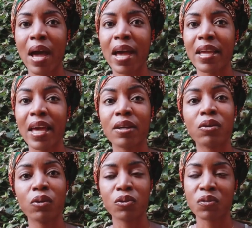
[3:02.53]
I had a
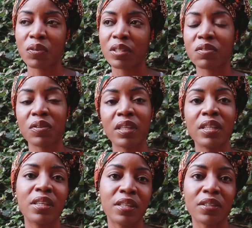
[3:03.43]
close friends for
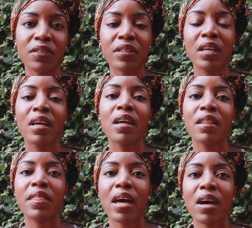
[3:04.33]
years
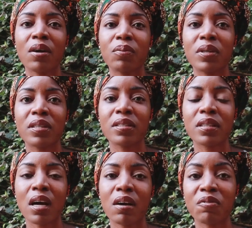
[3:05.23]
that
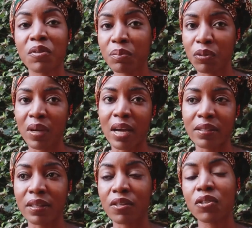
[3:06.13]
was from
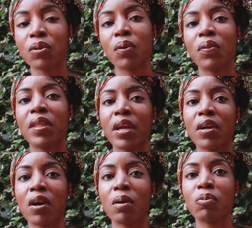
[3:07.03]
Uganda, so
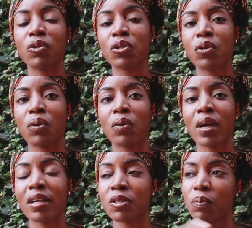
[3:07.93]
they are more so
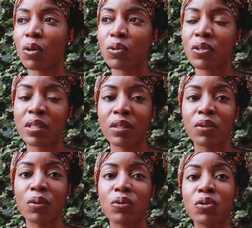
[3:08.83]
exposed to
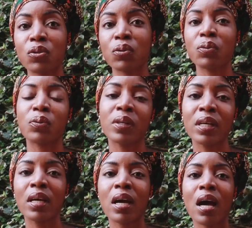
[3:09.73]
those two
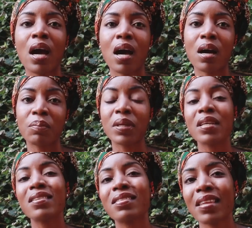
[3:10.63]

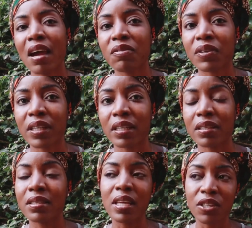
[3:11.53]
East
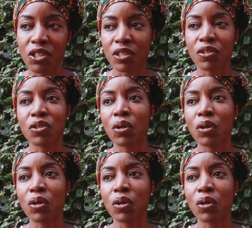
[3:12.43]
African nations.